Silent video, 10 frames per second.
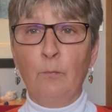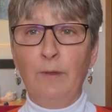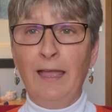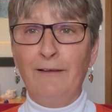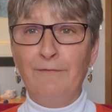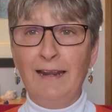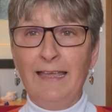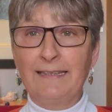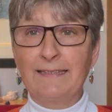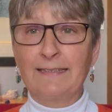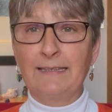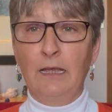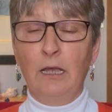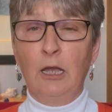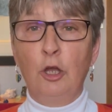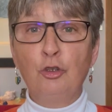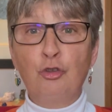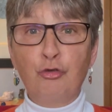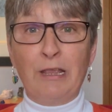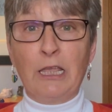we have less
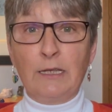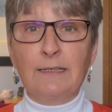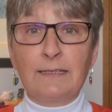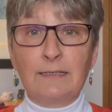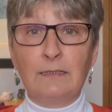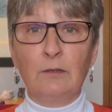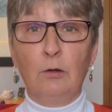triggers